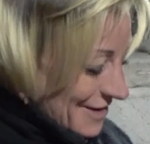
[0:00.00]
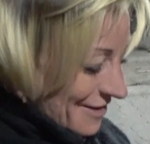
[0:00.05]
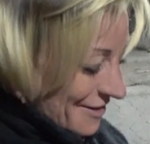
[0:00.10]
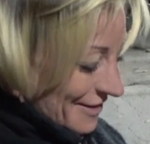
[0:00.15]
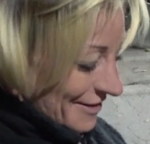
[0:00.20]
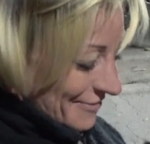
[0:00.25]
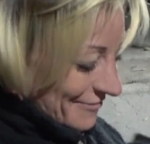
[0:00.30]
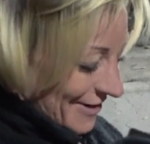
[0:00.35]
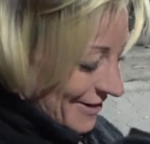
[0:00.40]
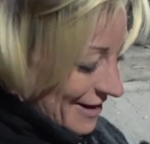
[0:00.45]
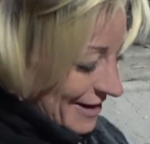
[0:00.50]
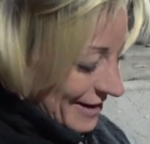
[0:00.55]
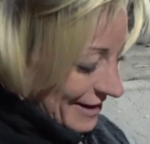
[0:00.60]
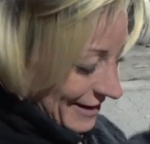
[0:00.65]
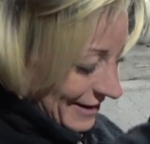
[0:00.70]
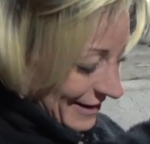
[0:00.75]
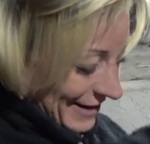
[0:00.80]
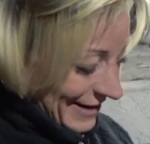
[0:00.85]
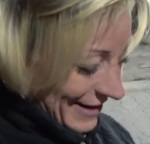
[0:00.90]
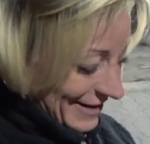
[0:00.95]
No,
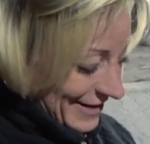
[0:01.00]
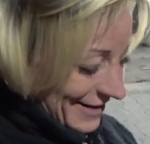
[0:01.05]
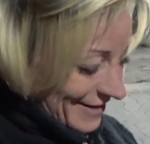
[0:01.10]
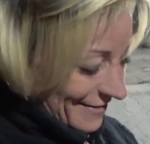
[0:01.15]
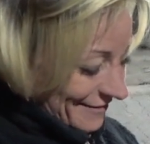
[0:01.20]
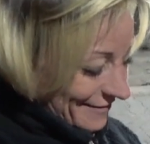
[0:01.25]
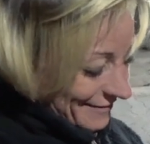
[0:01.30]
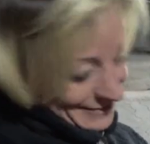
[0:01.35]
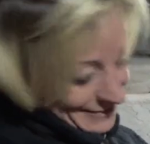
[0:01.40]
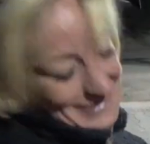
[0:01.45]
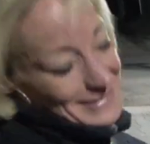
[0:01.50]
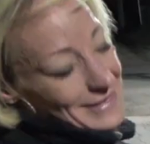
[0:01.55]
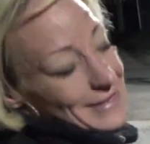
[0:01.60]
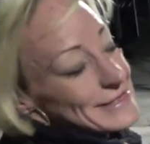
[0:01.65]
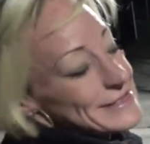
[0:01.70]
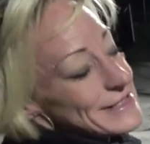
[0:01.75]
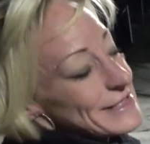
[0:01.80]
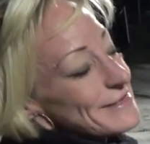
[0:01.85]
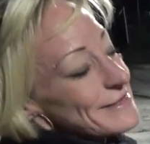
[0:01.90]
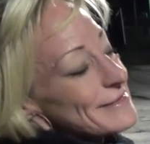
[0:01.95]
right? I know.
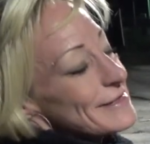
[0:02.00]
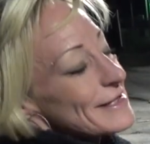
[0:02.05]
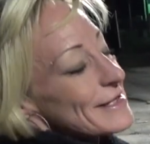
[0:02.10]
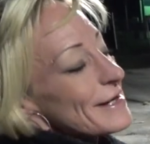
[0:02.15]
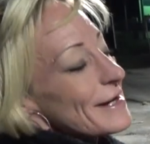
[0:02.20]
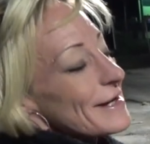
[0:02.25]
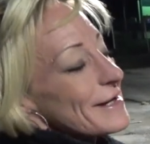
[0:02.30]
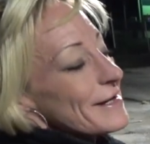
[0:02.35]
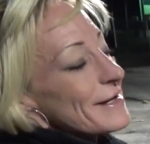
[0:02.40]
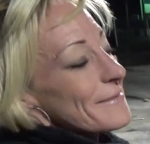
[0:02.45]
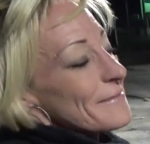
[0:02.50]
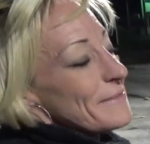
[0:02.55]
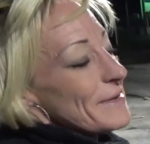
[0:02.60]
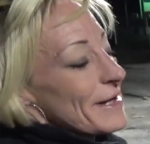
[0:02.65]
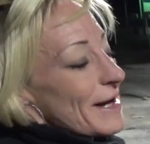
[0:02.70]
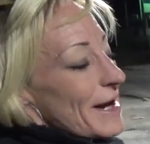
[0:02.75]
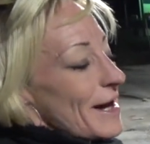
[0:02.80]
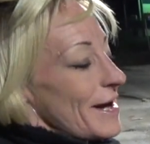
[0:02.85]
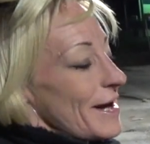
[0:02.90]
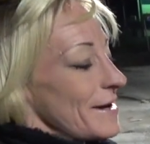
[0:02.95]
It's like, I get
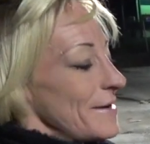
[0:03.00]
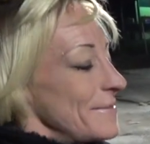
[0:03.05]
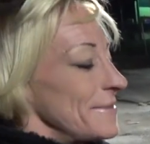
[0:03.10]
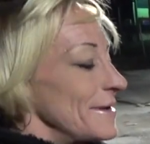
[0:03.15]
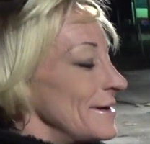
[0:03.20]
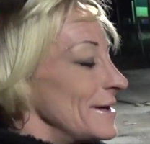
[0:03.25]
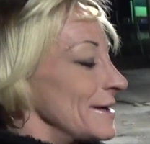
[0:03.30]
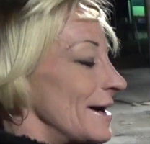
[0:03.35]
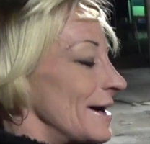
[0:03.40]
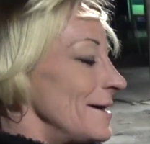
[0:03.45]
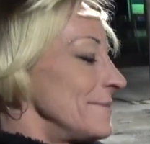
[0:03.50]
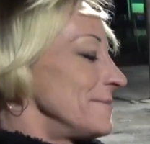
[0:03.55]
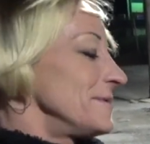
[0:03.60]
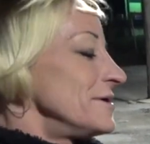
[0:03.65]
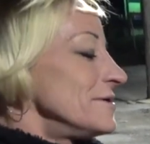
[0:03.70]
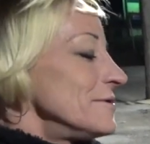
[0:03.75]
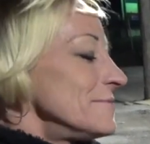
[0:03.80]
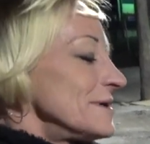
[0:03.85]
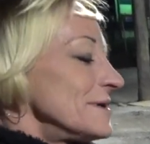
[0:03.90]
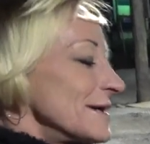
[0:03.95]
big head and be like, I'm
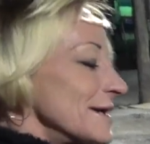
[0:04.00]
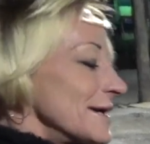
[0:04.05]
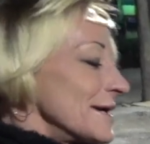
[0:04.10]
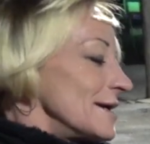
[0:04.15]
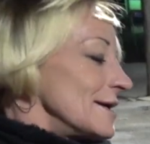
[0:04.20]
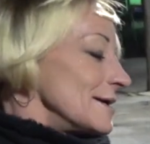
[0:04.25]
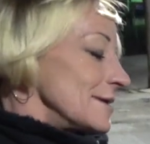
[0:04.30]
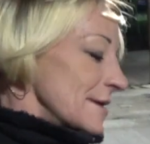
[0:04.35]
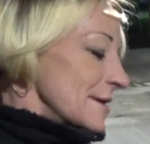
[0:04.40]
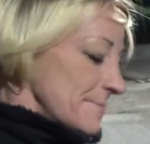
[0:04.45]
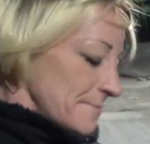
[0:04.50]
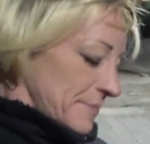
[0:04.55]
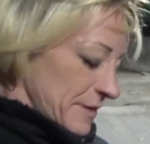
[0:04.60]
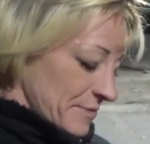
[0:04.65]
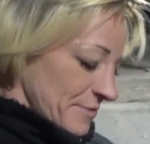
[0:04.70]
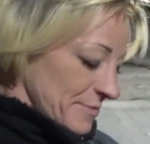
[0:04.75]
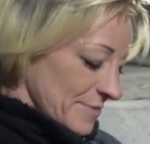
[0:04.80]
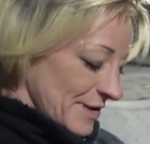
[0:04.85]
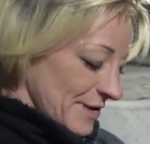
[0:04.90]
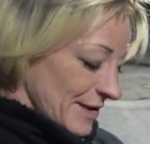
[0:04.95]
human again. And then
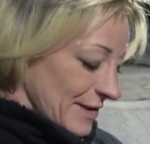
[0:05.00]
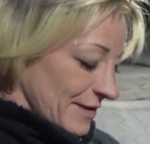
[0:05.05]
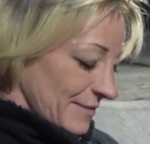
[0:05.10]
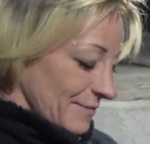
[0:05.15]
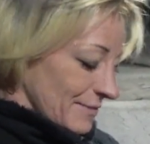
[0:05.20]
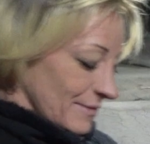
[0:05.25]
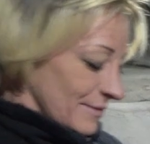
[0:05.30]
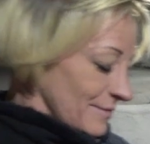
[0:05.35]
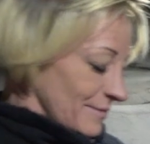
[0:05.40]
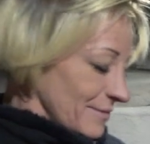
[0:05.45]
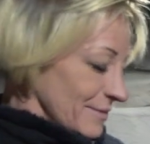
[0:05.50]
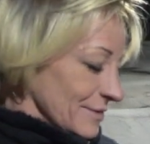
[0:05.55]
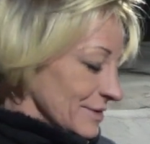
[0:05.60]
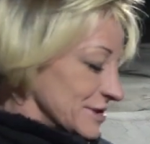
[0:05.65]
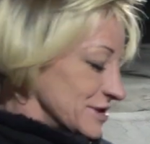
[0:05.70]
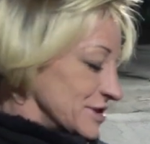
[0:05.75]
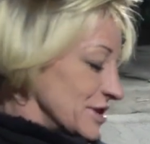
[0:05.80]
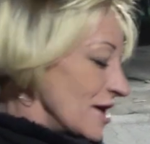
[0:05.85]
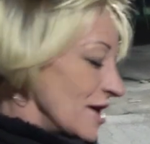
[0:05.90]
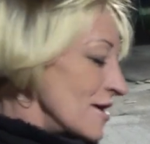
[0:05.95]
people be like,
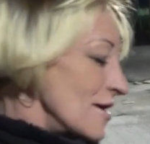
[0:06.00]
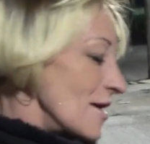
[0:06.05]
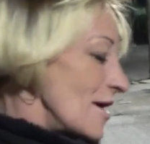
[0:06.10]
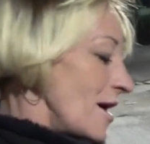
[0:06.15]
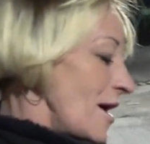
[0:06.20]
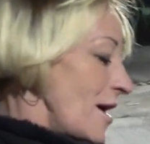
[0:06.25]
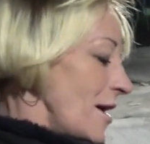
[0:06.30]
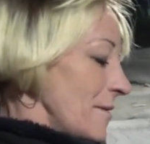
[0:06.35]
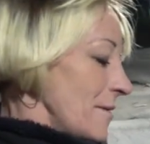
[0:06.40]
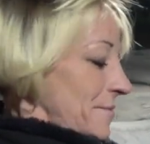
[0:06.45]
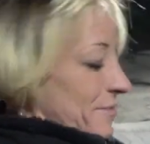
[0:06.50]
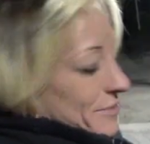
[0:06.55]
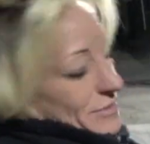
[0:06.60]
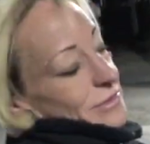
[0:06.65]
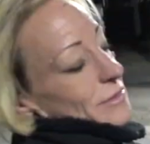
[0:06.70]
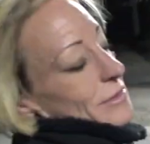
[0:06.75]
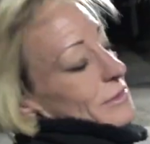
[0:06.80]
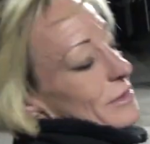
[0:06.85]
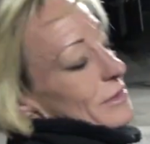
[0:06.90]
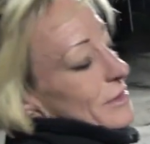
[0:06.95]
shut up.
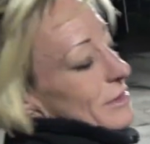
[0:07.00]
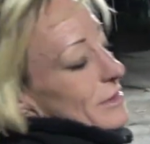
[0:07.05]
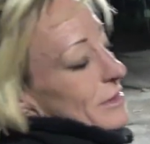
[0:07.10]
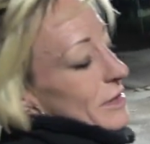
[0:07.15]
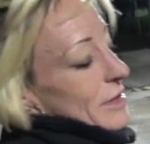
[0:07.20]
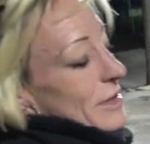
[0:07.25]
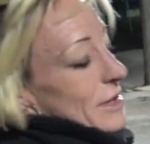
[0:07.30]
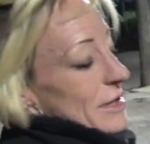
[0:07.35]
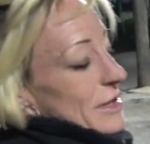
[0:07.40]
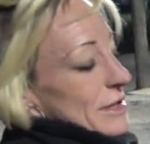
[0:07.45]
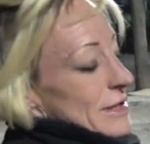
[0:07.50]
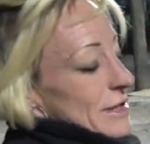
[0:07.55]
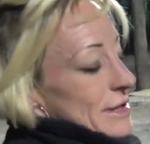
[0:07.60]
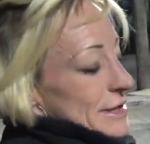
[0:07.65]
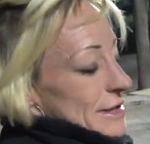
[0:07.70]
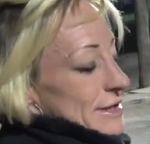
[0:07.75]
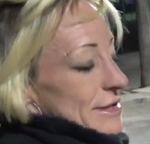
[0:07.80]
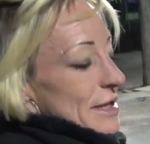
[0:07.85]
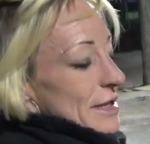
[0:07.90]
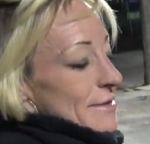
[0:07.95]

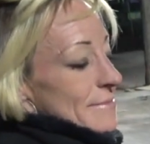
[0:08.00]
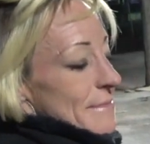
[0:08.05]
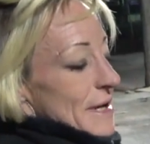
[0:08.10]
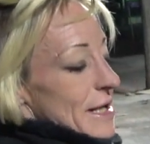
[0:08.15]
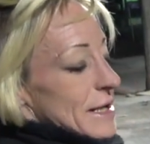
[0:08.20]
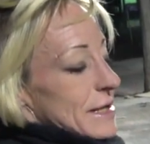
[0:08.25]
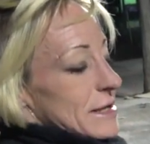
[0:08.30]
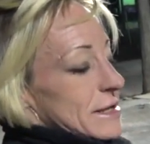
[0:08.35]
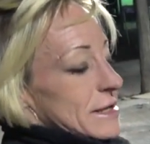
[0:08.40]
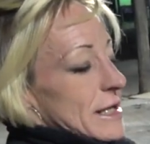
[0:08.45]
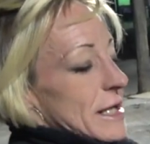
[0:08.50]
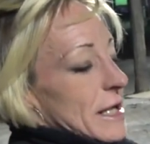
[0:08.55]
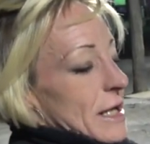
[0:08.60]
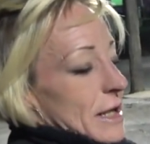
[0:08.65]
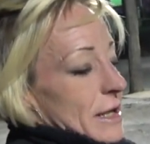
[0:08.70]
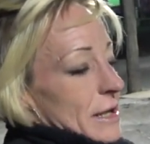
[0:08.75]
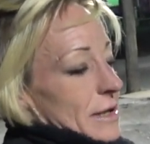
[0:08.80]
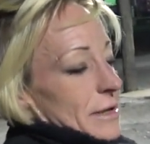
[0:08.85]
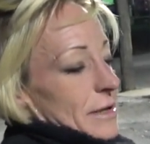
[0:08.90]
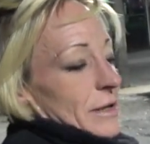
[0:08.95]
Suck my dick,
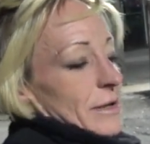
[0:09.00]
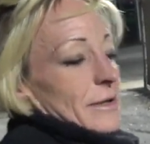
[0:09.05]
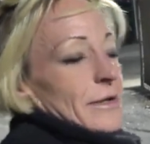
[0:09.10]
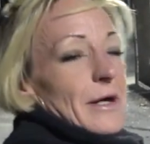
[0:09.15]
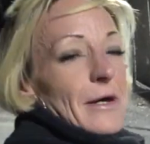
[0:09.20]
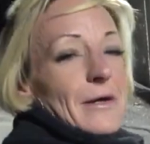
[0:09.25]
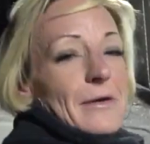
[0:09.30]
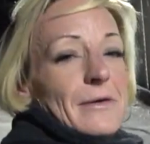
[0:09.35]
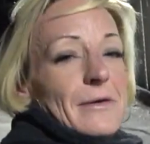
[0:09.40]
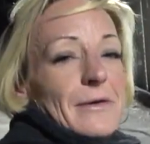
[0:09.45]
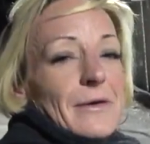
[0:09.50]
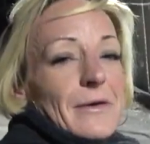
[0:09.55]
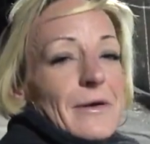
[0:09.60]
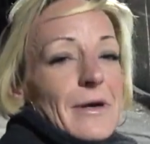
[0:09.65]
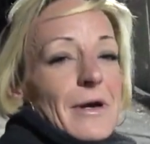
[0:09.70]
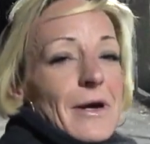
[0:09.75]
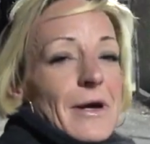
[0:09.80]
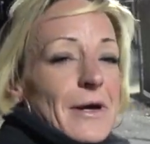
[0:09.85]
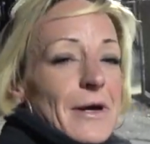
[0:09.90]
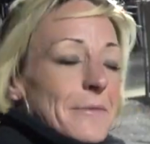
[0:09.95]
you know?
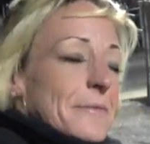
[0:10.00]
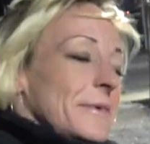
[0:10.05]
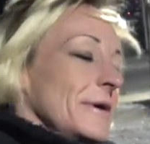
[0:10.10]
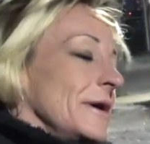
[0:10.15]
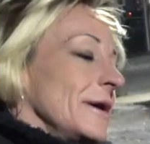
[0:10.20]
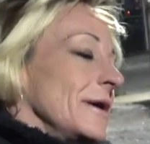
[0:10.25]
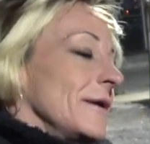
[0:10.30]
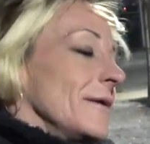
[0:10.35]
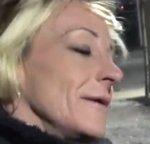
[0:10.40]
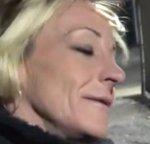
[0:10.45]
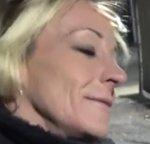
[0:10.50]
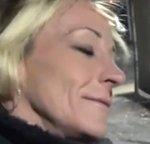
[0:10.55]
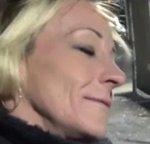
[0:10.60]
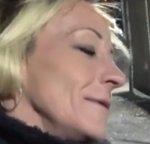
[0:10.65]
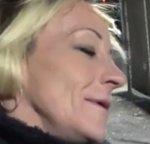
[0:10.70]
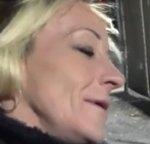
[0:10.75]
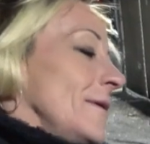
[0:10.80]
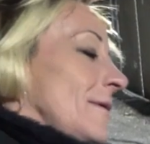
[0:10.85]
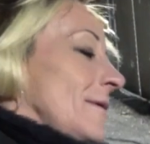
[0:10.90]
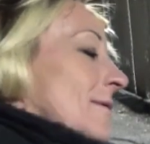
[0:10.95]
We're like,
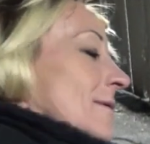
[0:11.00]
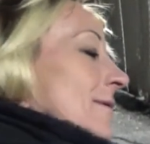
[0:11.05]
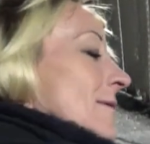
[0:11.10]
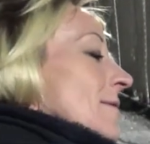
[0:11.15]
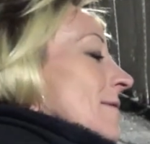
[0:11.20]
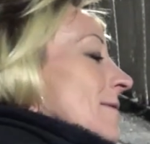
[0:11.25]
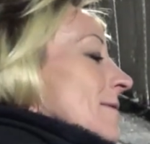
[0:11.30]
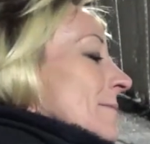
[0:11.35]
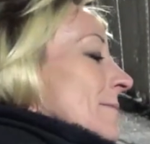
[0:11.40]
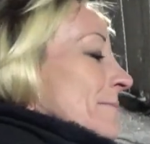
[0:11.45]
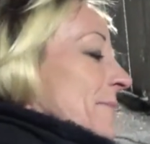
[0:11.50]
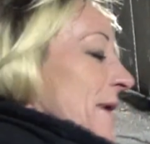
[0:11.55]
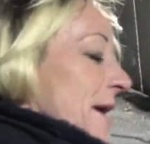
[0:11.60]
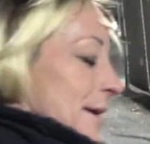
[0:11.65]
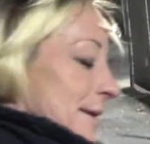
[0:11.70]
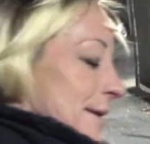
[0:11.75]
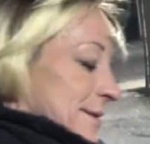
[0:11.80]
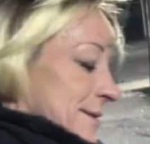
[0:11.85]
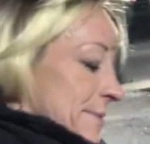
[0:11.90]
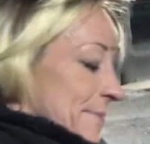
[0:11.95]

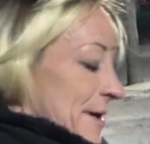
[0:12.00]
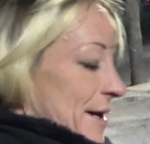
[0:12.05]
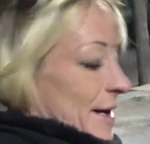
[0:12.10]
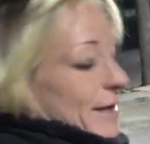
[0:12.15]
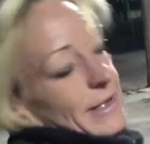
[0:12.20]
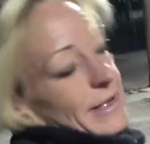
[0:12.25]
back to Becky.